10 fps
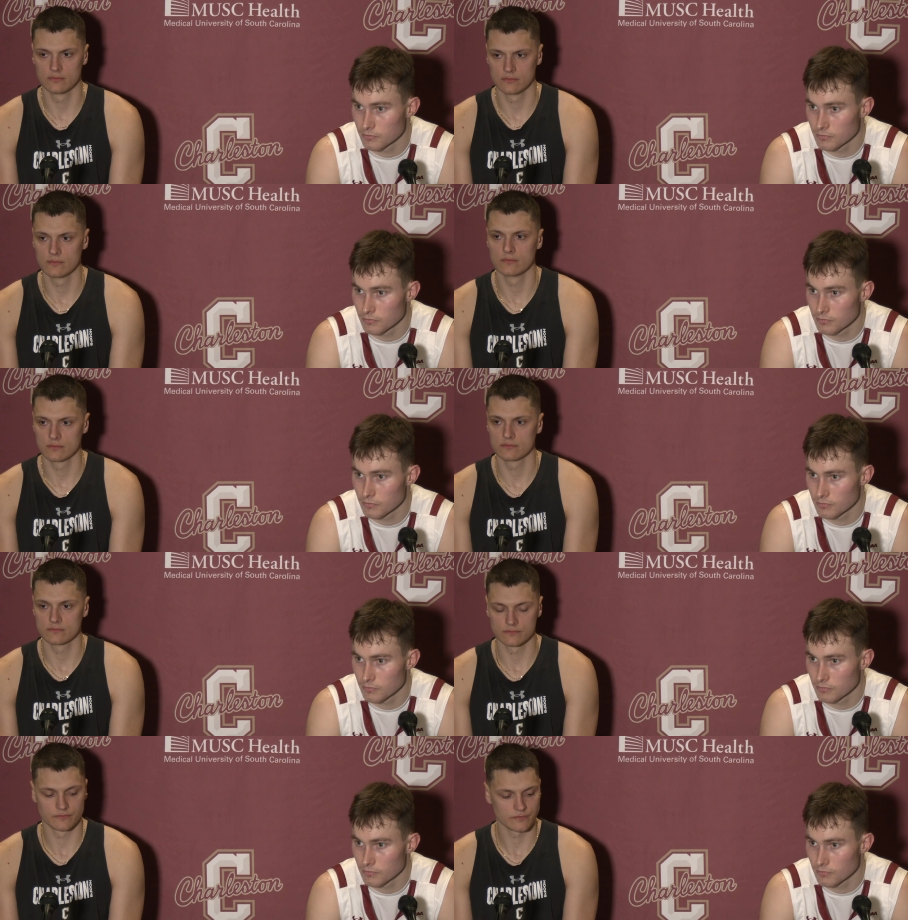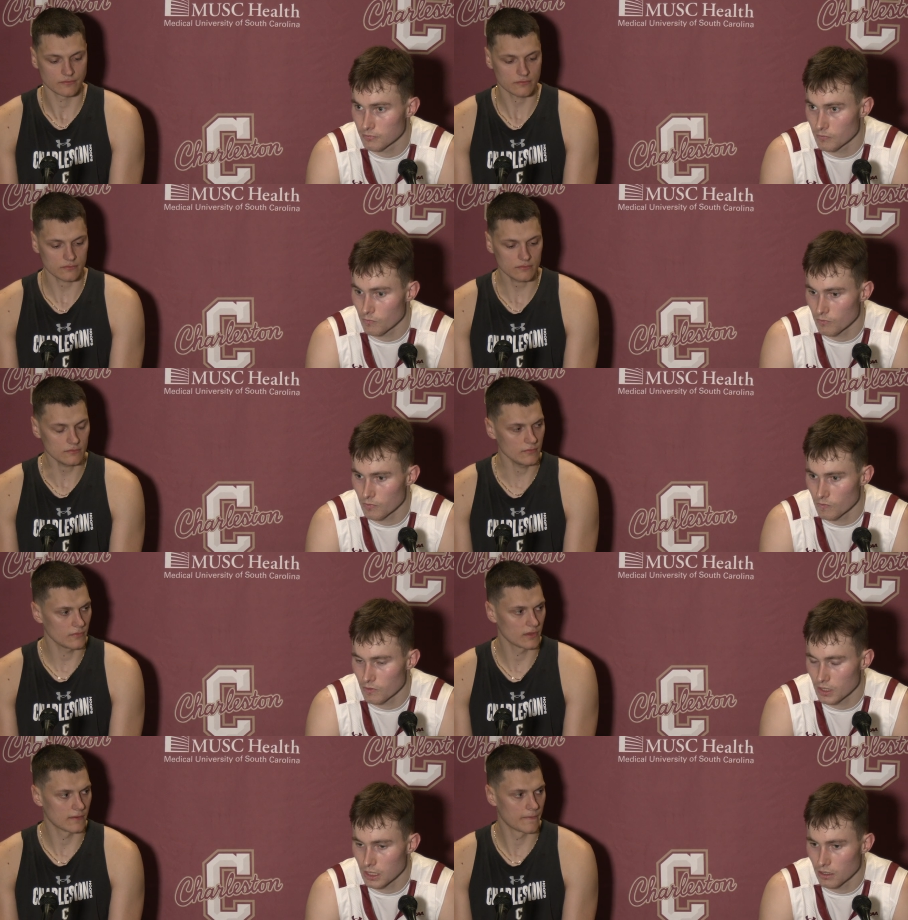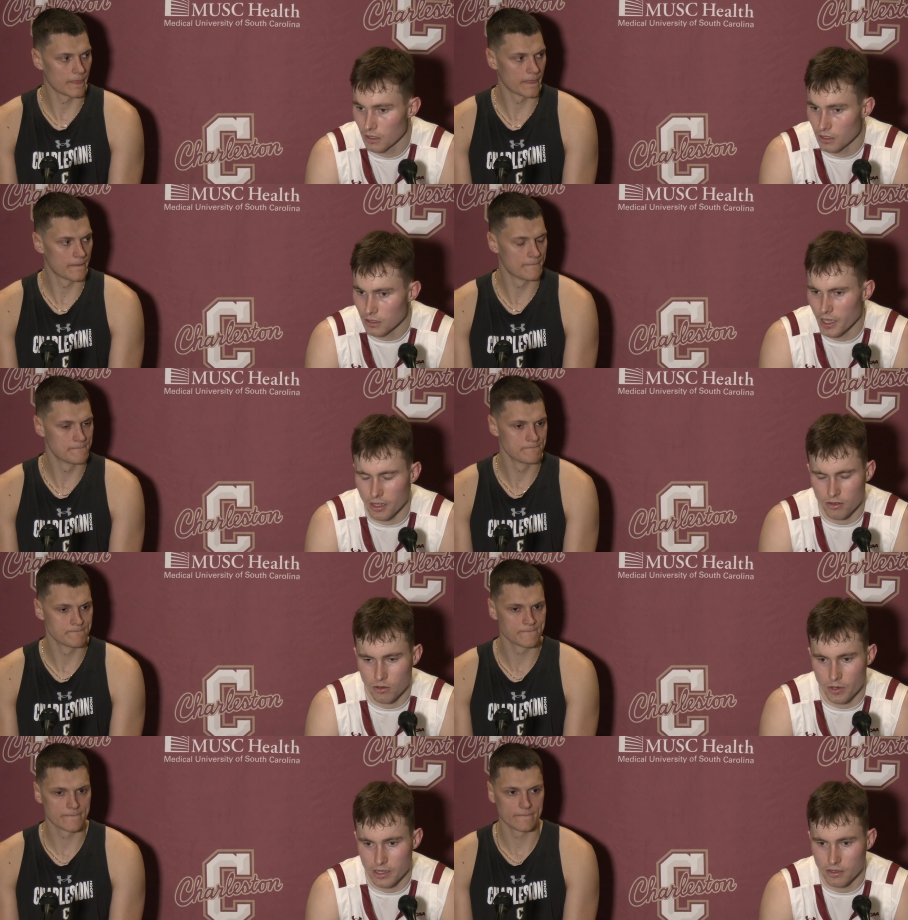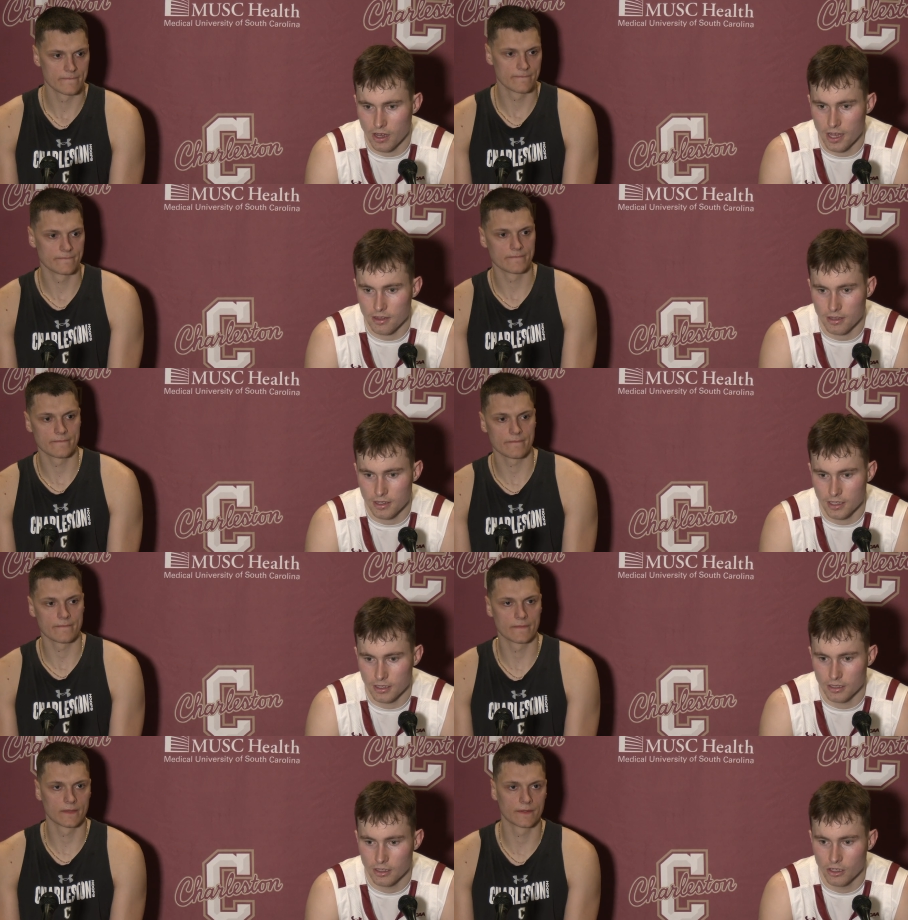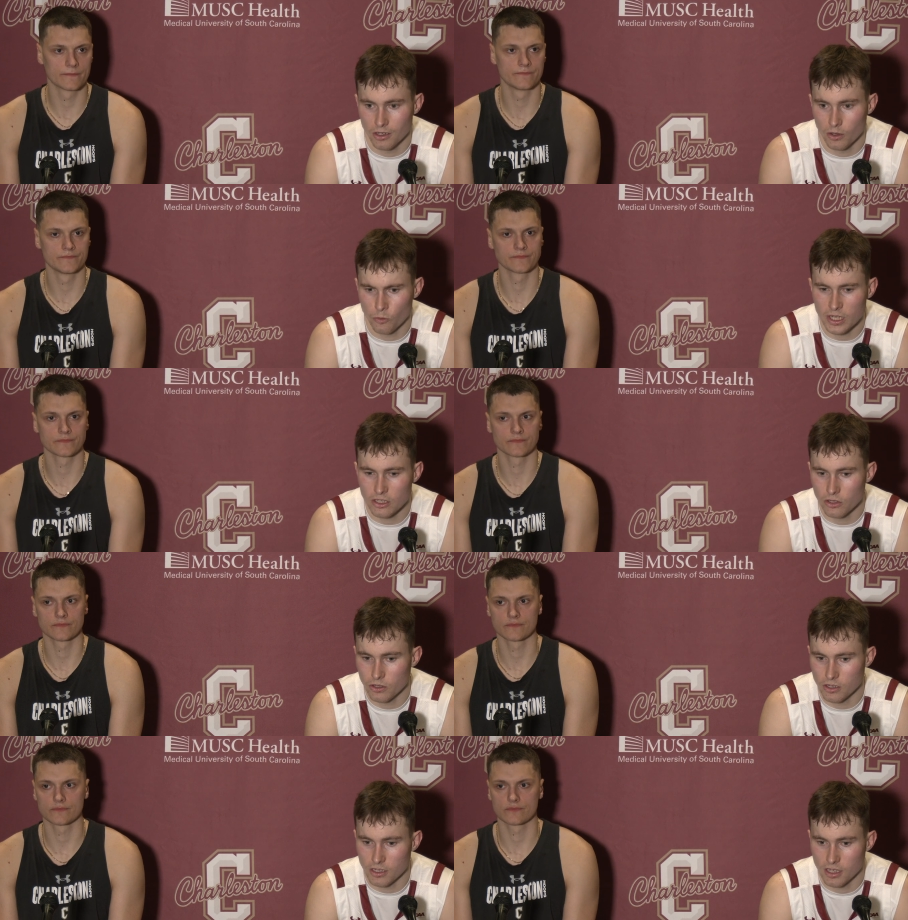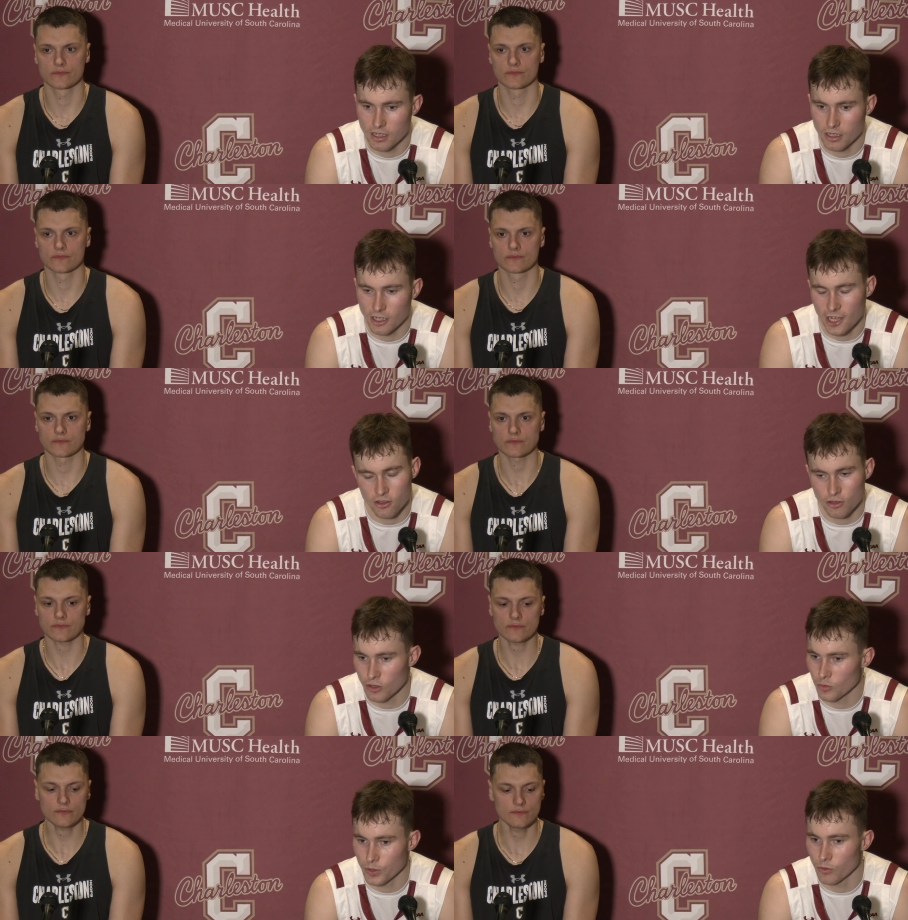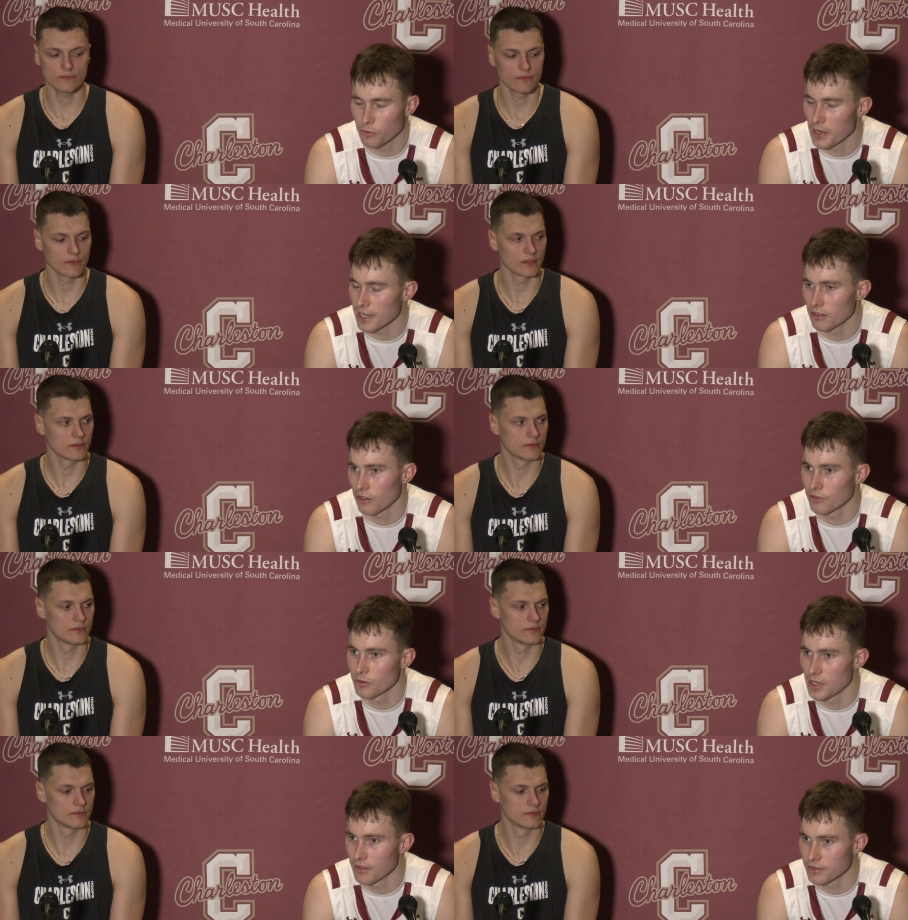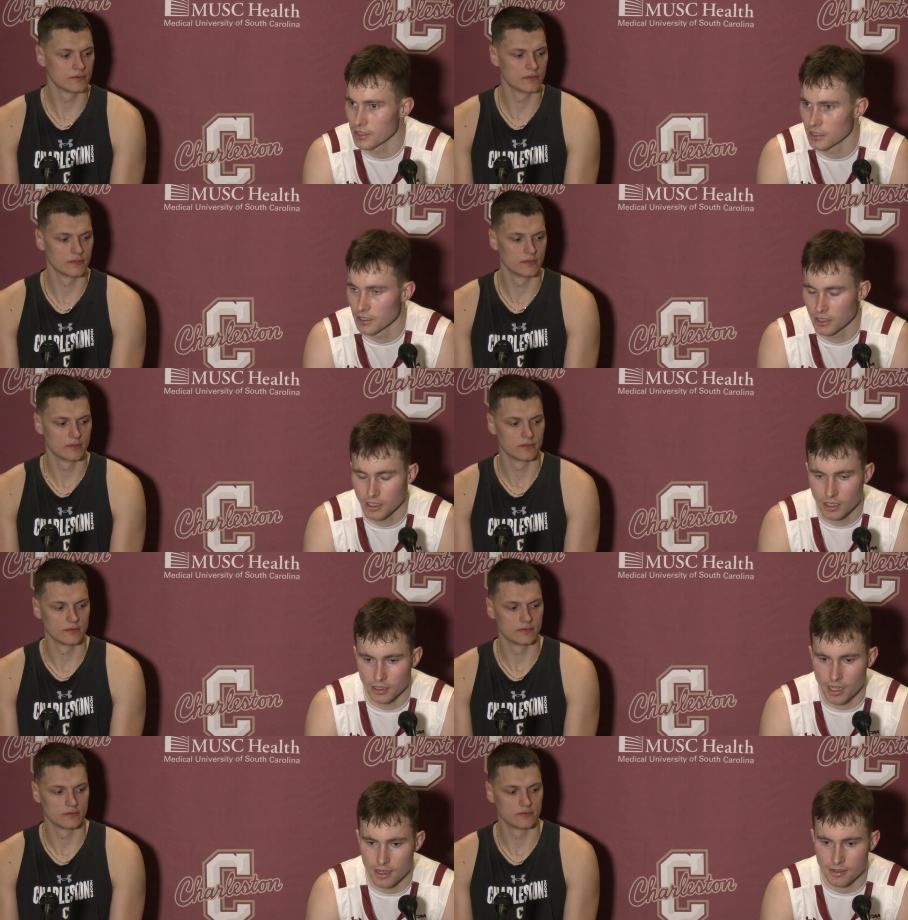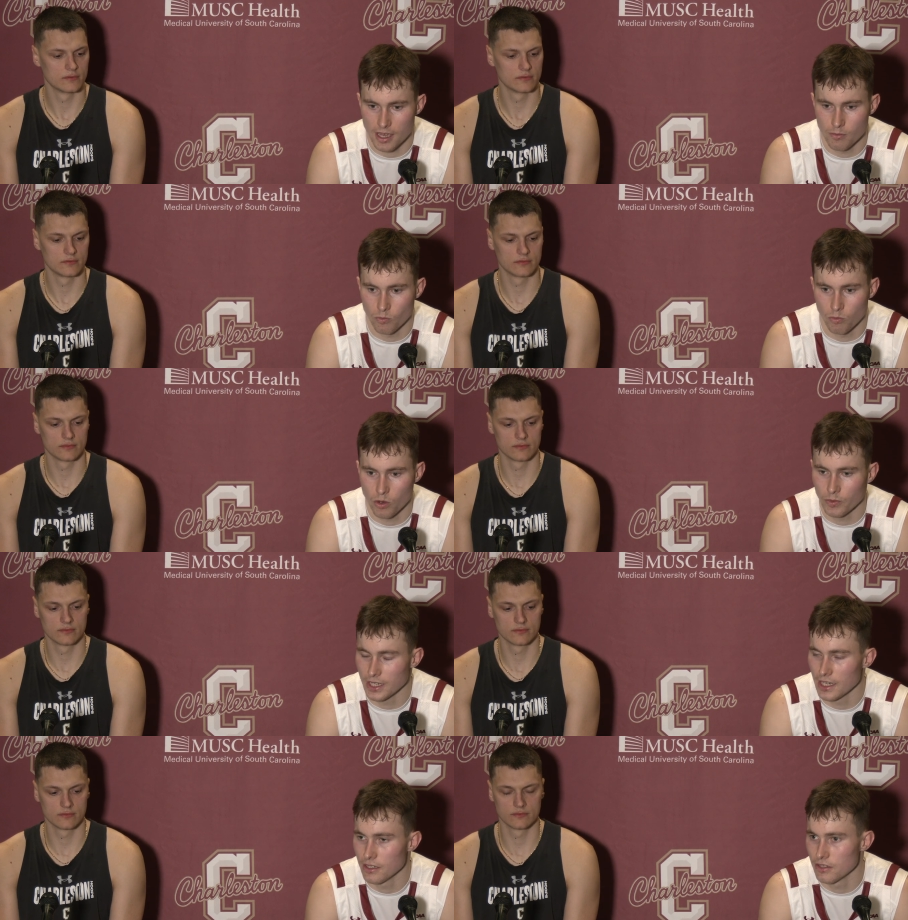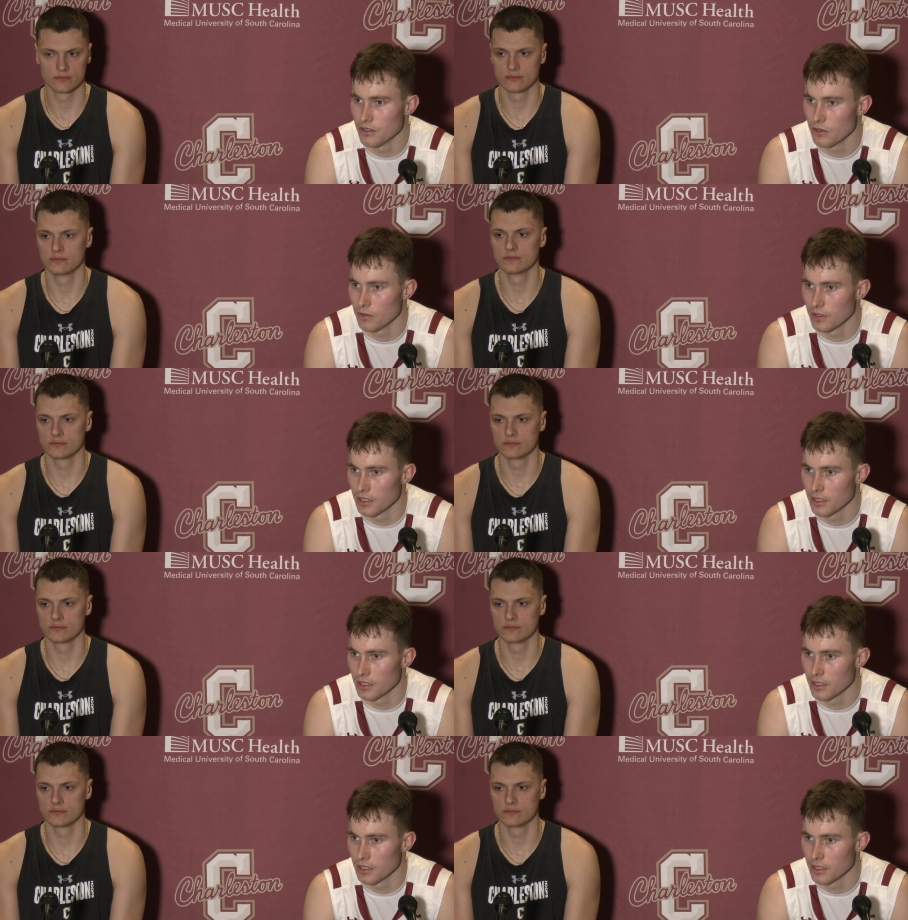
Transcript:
Speaker 1: make winning plays down the stretch this time? Yeah, it's always nice. I think we knew as soon as we walked back in the locker room after last game what we needed to do